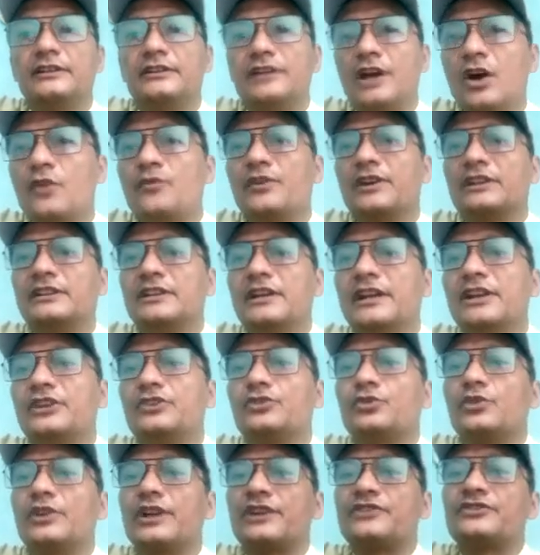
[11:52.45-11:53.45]
Now with the
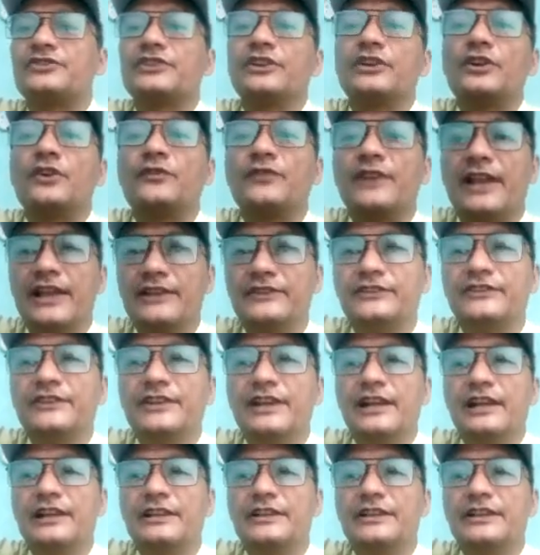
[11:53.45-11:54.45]
introduction of
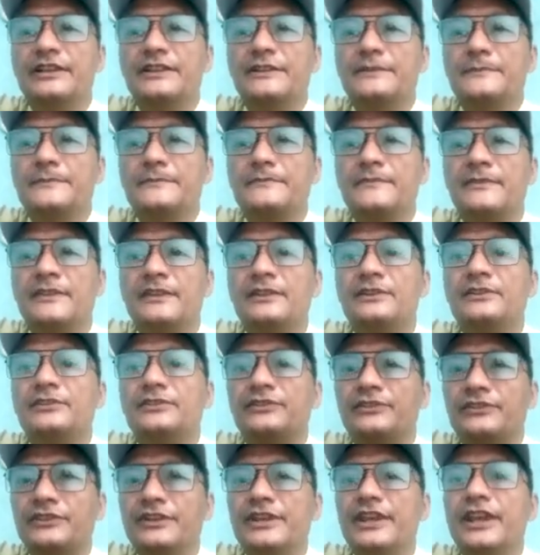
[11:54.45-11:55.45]
NCLT,
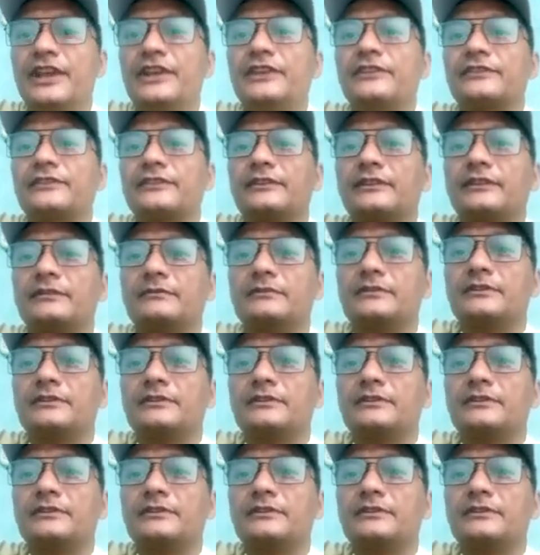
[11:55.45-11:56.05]
CAs